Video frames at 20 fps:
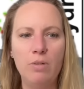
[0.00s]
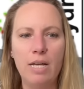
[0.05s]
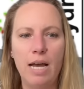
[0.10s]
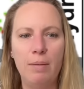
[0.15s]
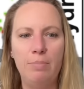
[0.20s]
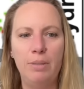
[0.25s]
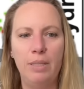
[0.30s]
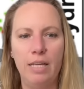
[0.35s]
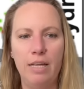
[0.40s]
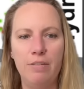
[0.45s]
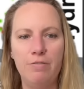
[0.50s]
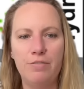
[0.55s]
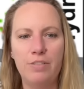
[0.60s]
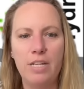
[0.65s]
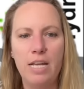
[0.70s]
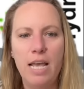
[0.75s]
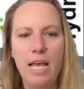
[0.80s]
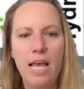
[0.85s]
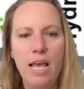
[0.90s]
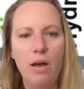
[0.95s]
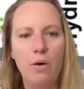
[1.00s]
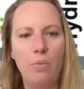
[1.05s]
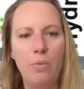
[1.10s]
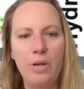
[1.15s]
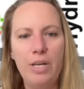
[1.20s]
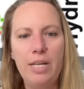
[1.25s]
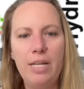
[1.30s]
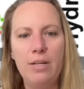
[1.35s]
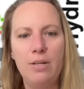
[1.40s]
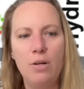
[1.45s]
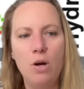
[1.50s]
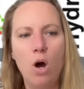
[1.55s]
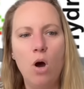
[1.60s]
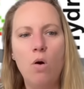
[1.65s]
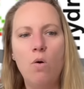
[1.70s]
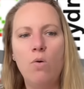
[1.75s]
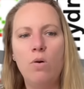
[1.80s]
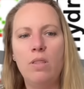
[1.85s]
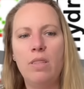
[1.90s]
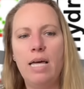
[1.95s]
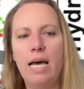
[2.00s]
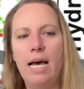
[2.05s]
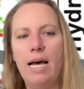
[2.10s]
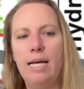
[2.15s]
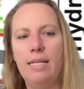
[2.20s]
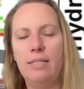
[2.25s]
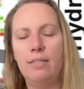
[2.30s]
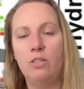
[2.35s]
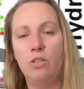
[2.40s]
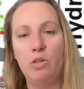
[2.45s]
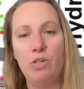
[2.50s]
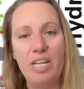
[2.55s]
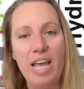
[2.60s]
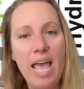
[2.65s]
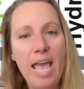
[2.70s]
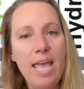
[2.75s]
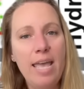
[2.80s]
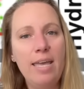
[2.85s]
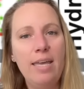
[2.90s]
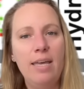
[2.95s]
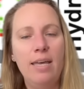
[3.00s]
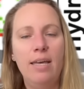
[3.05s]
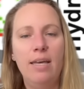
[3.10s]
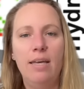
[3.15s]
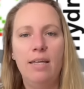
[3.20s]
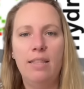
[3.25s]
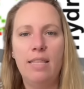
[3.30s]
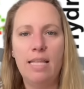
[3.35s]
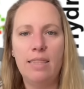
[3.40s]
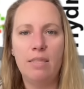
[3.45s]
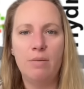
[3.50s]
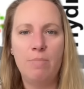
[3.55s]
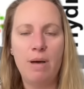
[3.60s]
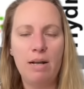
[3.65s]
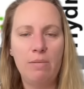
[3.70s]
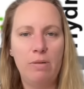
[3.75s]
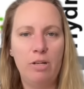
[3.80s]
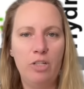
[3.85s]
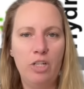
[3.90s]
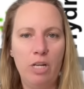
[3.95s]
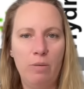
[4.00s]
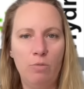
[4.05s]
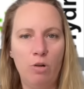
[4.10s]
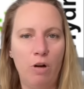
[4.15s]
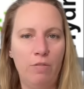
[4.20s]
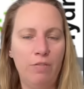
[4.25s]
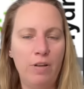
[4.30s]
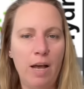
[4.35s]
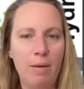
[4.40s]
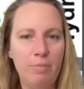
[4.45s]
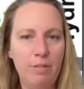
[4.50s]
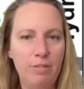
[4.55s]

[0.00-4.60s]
uplift. We know that today that the magma chamber of Campi